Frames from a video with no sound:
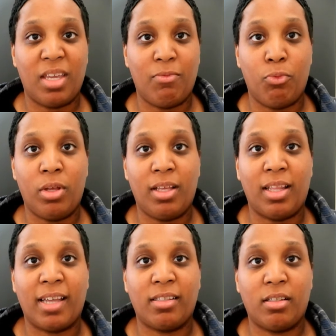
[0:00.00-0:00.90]
He really
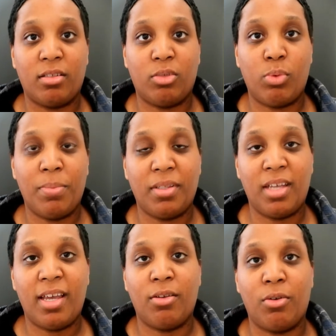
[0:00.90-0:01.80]
likes sweet
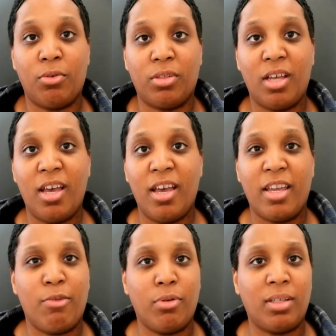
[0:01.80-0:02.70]
potatoes.
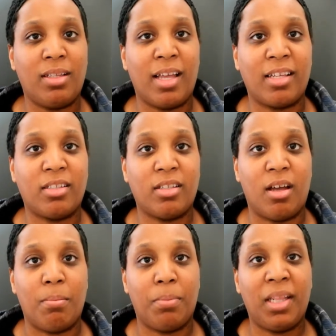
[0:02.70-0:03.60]
He really likes
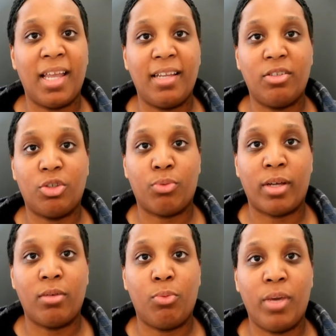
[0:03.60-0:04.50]
plain
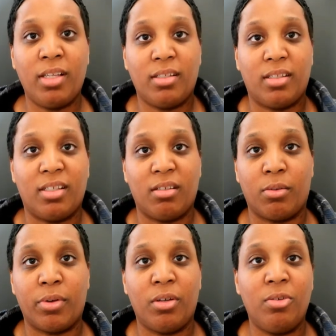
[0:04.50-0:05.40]
shredded wheats, the
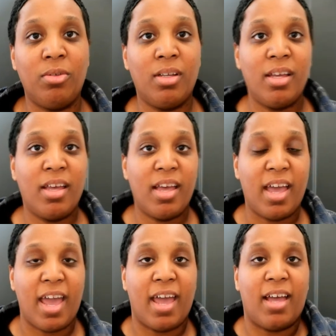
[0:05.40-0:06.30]
cereal.
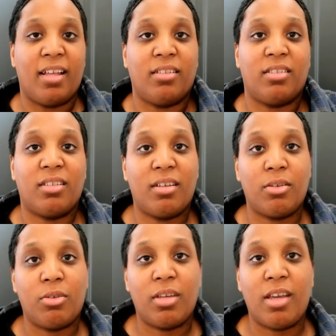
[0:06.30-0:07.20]
And
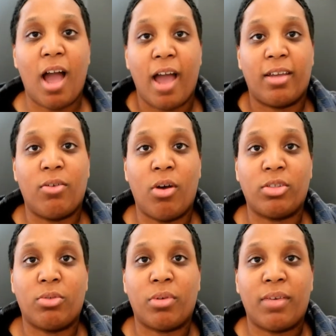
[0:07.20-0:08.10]
I can
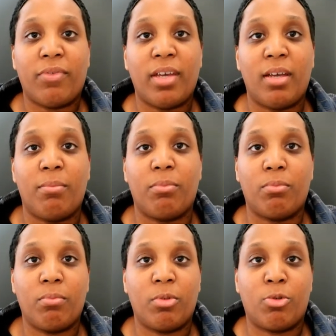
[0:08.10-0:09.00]
also give him
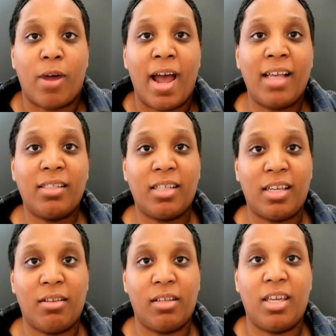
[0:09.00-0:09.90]
grass.
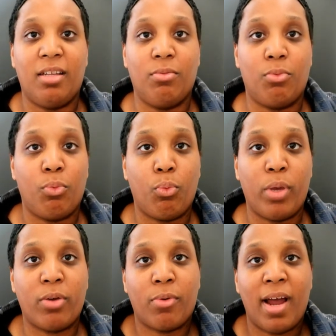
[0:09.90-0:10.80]
He'll eat
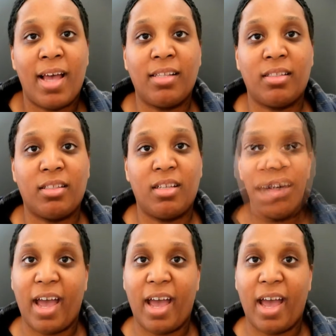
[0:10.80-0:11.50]
wheatgrass.